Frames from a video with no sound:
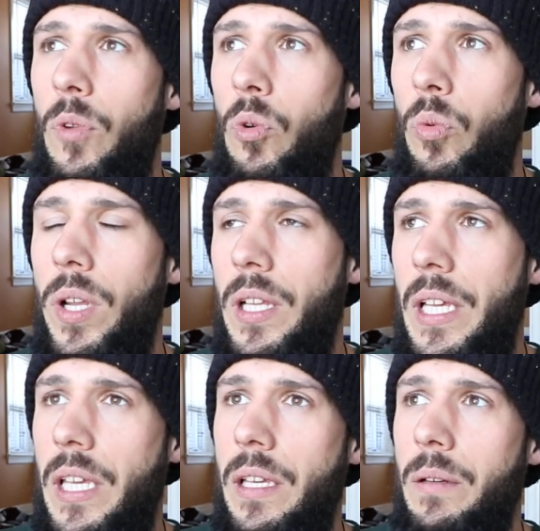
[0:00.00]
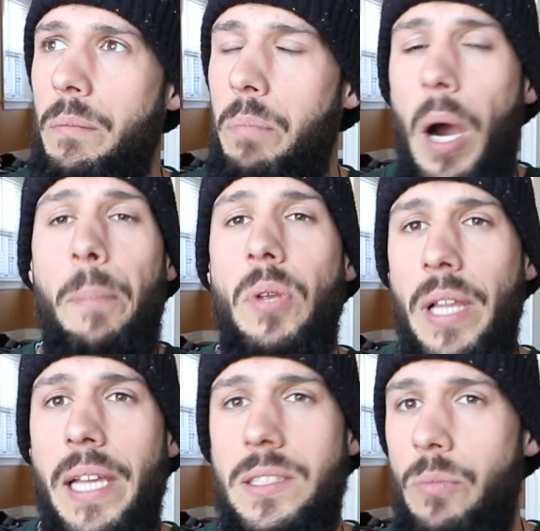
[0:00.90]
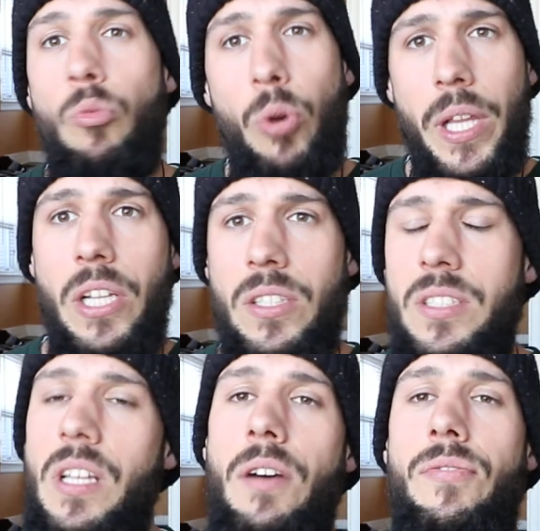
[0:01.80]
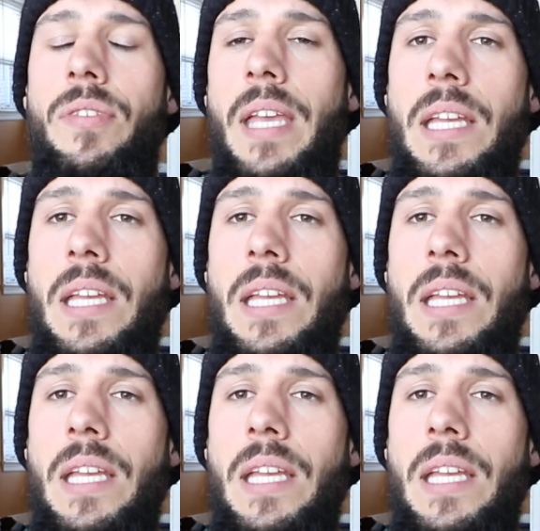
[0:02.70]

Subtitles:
really populate some really good stuff